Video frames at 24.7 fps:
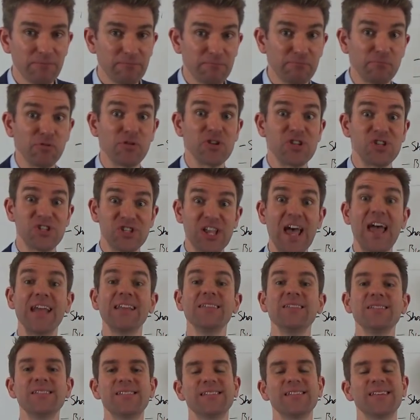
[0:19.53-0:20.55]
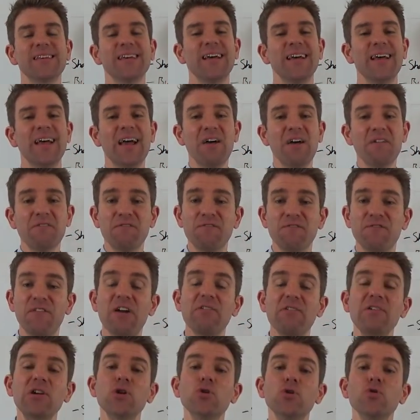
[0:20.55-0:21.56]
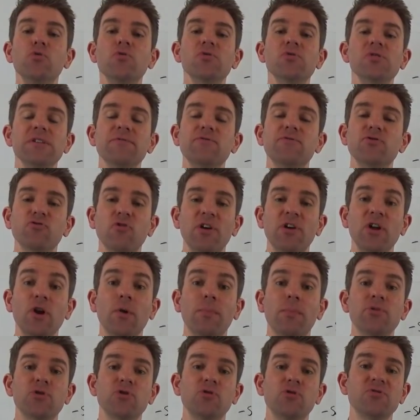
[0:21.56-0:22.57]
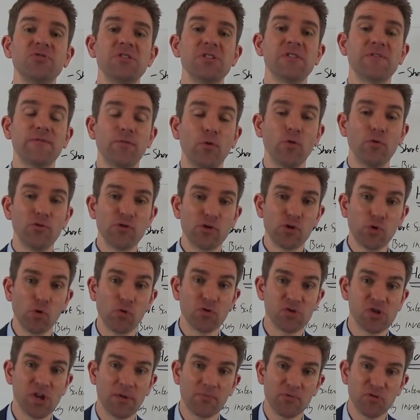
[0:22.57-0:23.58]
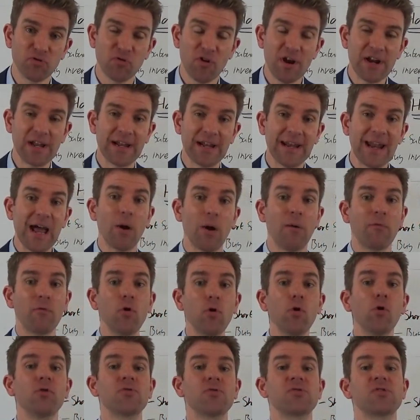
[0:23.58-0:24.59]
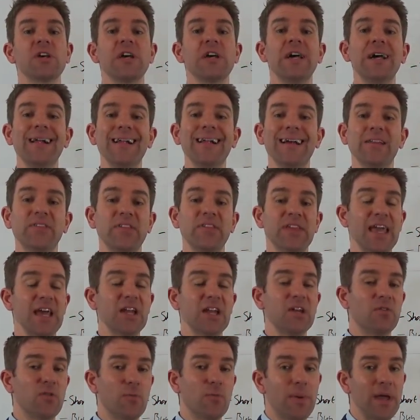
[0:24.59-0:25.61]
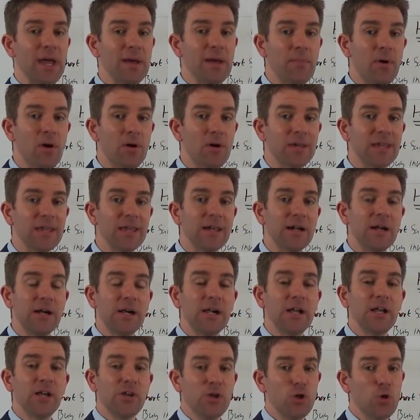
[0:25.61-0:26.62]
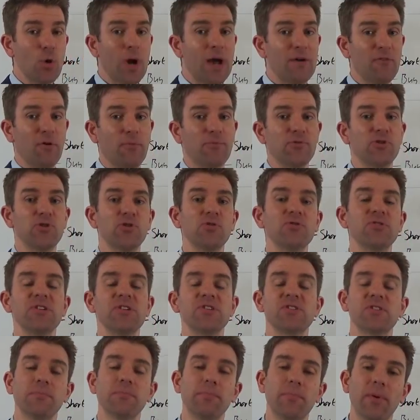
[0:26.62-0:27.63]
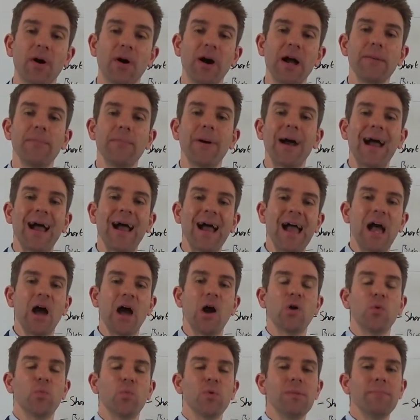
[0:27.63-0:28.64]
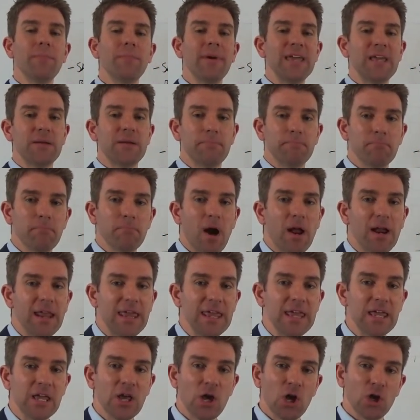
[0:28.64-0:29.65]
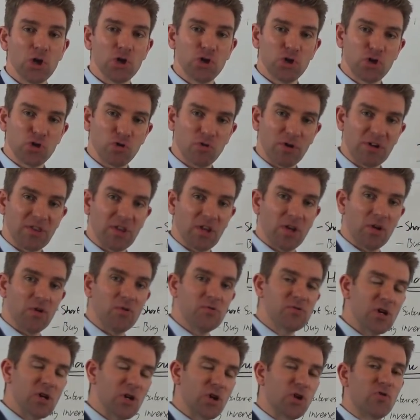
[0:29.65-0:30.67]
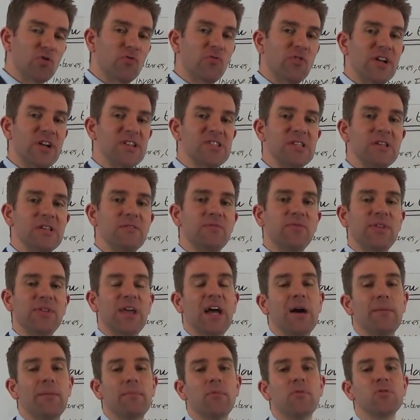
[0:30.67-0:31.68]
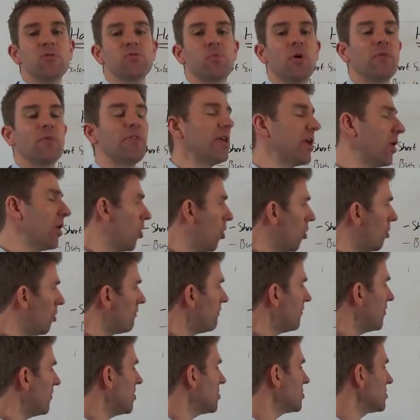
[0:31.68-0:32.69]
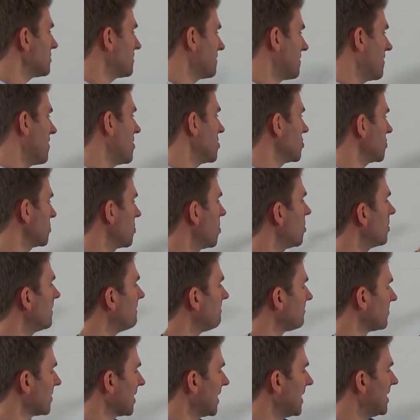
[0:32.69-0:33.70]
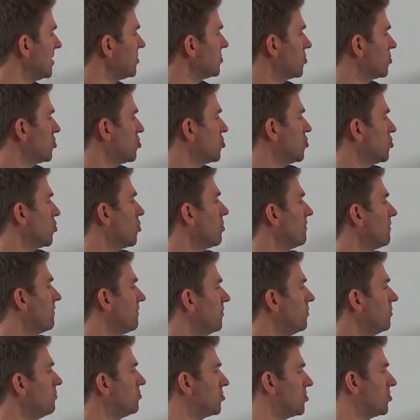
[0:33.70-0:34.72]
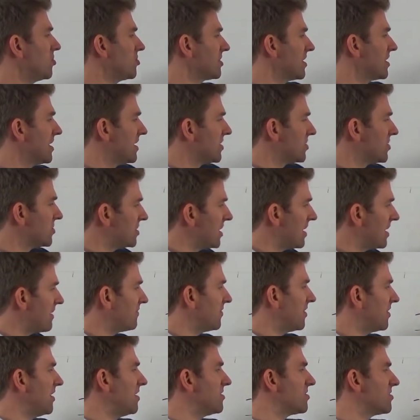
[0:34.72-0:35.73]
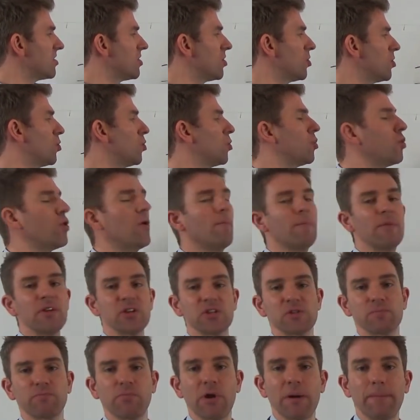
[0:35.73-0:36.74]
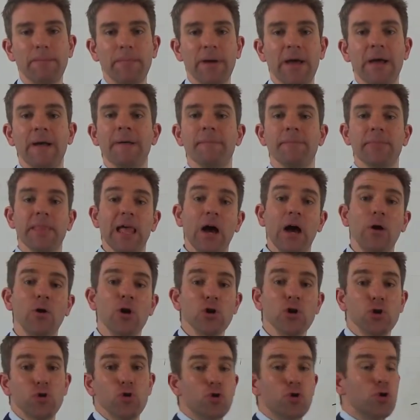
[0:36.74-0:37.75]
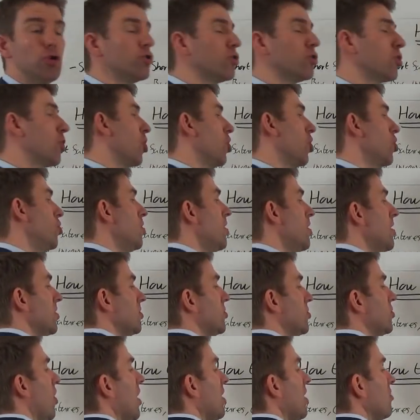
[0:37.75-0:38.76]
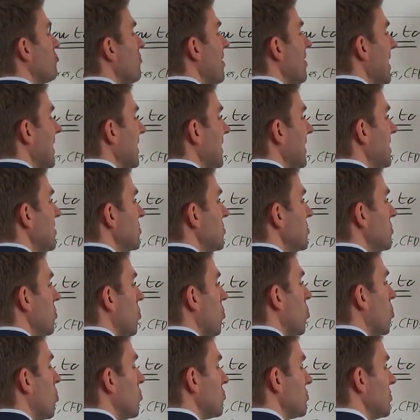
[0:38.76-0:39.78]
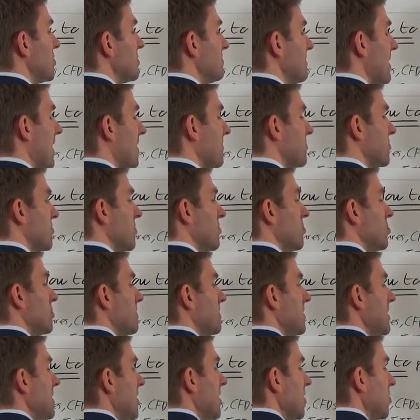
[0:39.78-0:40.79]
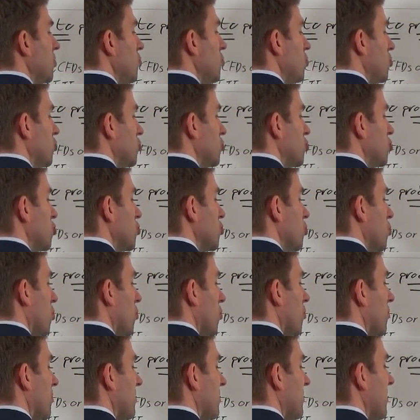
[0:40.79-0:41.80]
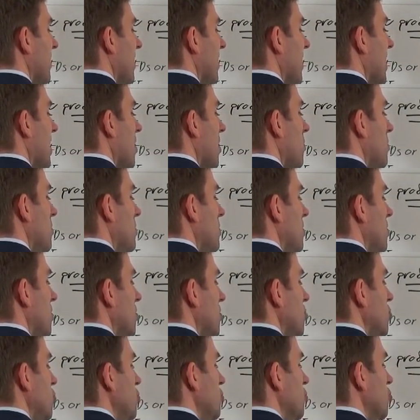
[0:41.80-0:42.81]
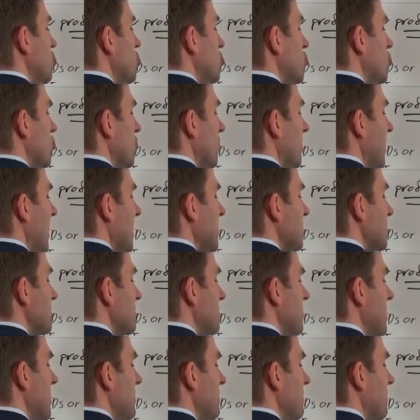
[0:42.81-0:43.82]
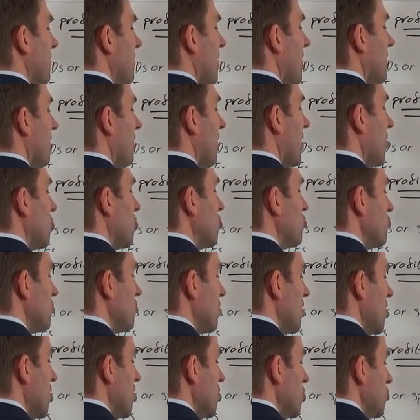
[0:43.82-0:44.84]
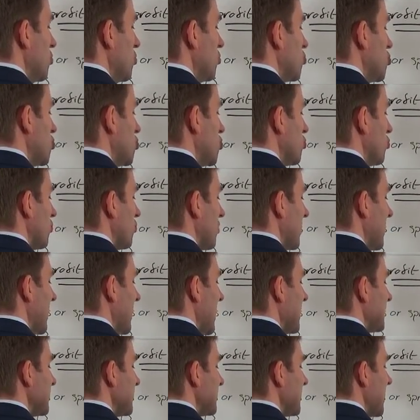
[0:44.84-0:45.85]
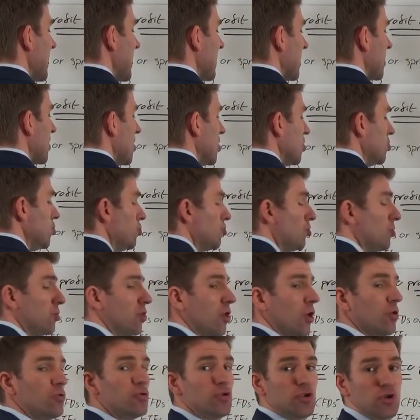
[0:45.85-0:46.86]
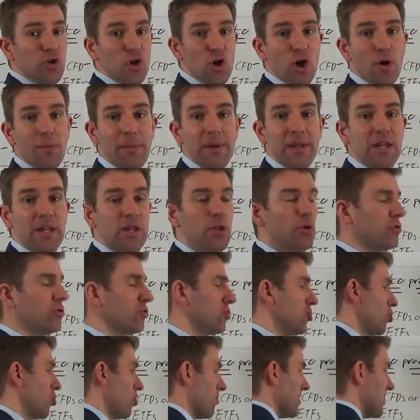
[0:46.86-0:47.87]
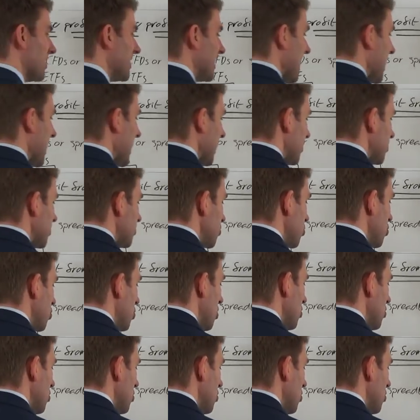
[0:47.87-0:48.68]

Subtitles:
present very lucrative trading opportunities for the short-term trader. Now, of course, at the end of the bear market, you have opportunities to buy, but how do we make money during those aggressive down moves? Well, the obvious first one is to short futures, CFDs, or spreadbet. Now, you could go directly to the horse's mouth, so to speak, and you could short the Dow, you could short the S&P 500, you could short the Nasdaq, you could go Germany, you could short the DAX, you could